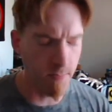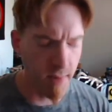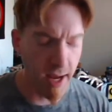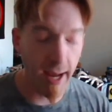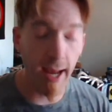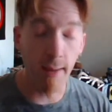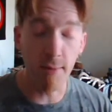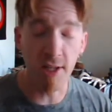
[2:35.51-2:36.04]

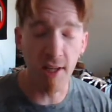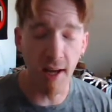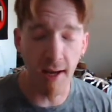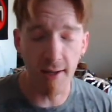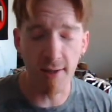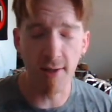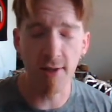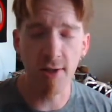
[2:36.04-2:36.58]

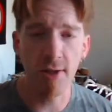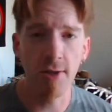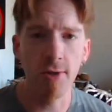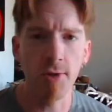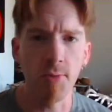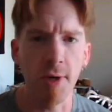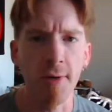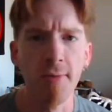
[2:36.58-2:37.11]
habitats,
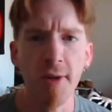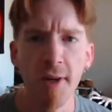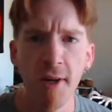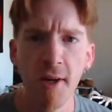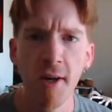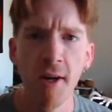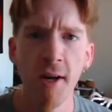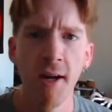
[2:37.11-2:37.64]
excuse me.
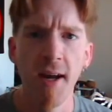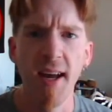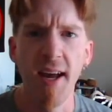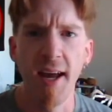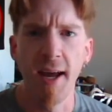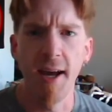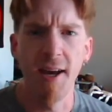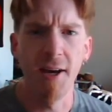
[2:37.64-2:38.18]

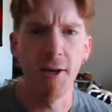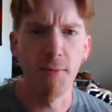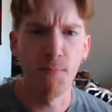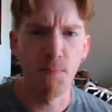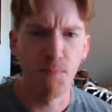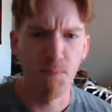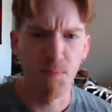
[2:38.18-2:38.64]
And,